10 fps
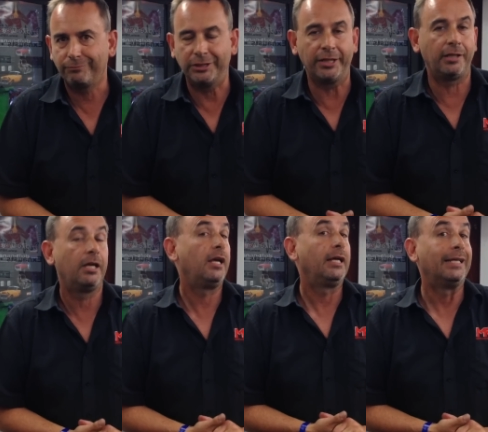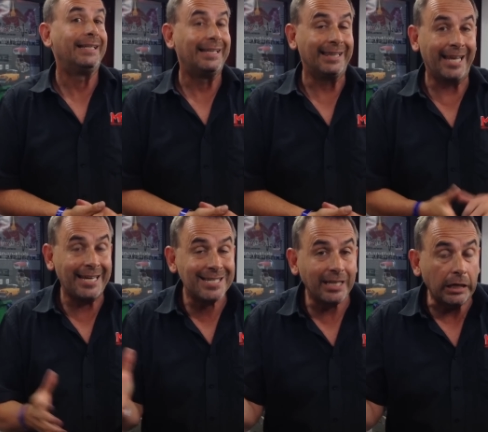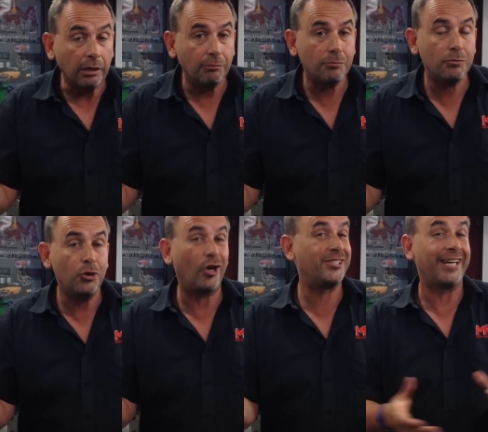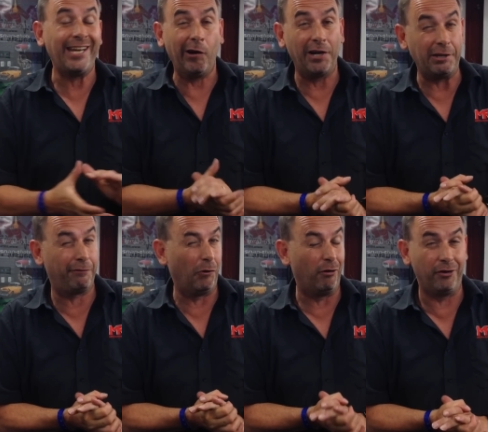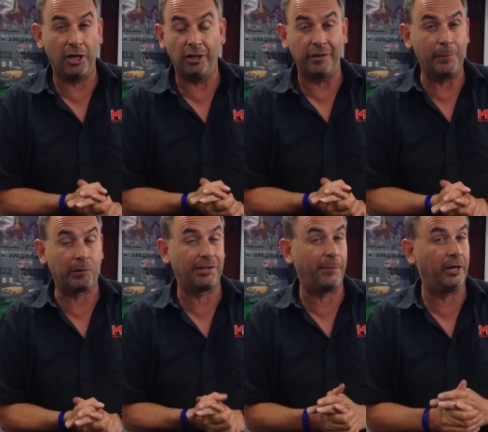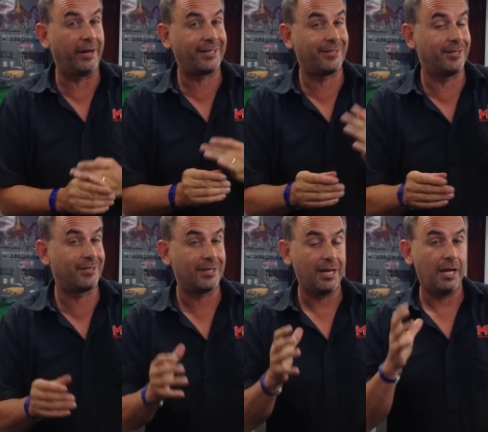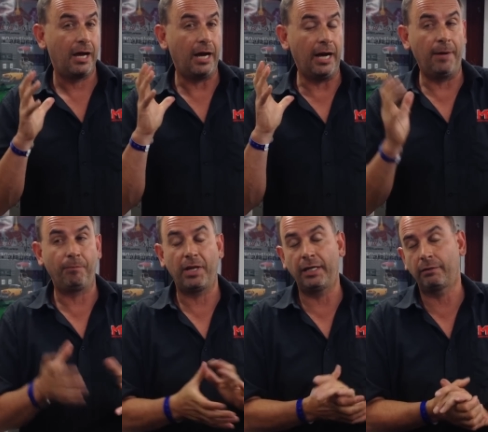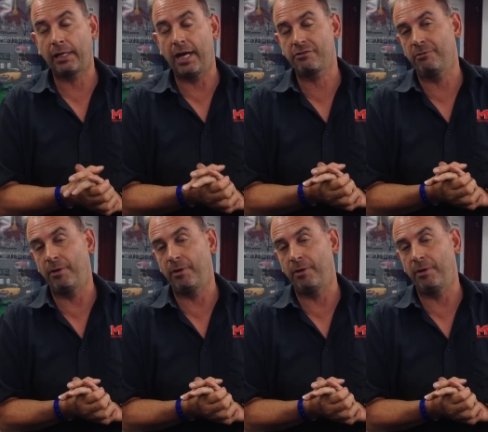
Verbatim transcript: gee, Legacy 1994, very early model WRXs and cars